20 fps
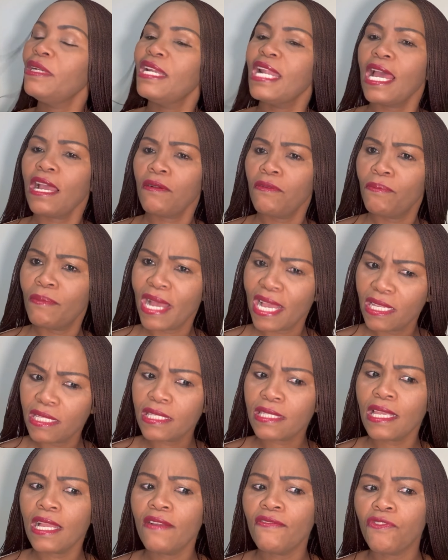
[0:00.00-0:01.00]
Like
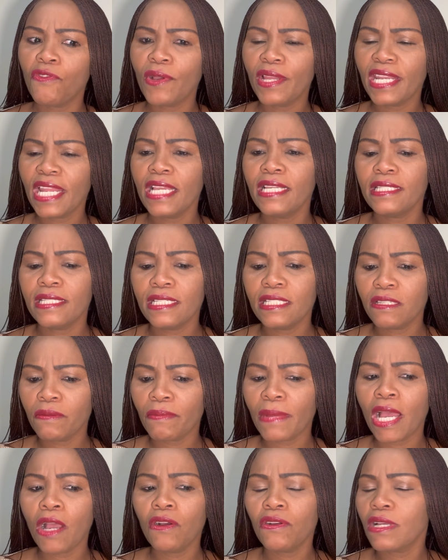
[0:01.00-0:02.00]
myself, when I did
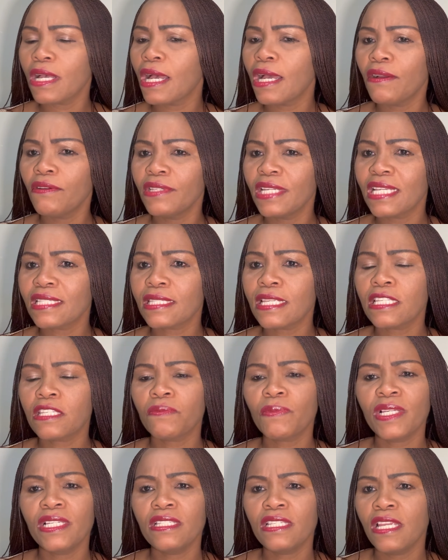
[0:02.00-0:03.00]
my own
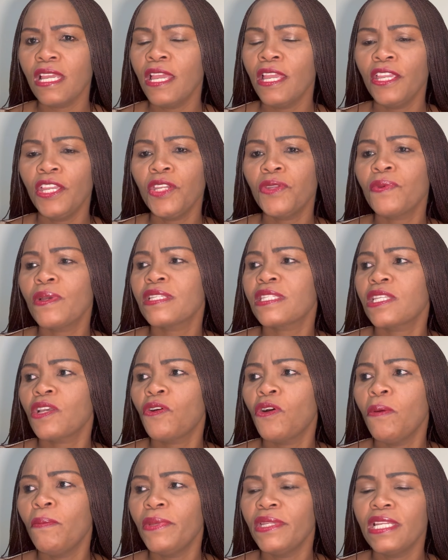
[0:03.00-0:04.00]
assessment, it was a
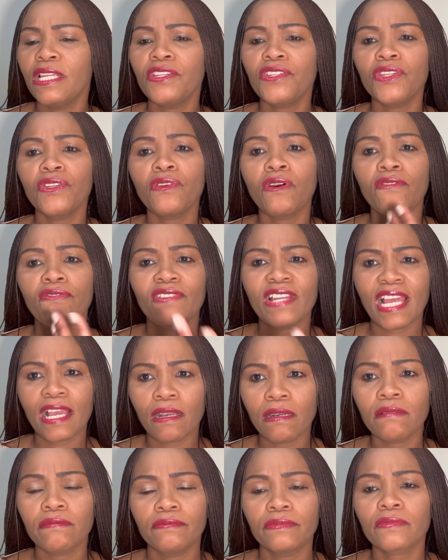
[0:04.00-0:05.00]
combination of like
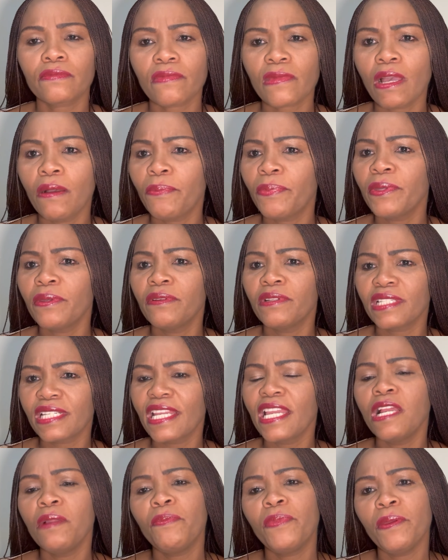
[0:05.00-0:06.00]

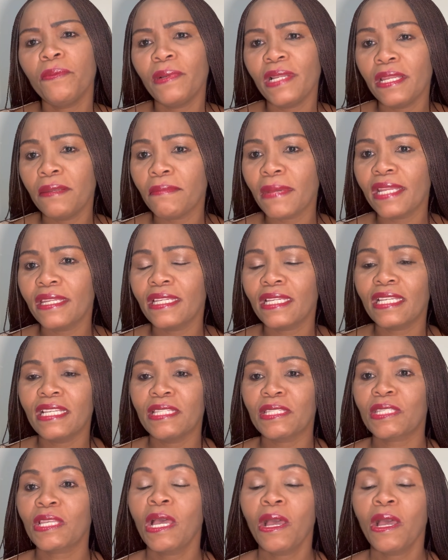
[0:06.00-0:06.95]
real people and mannequins,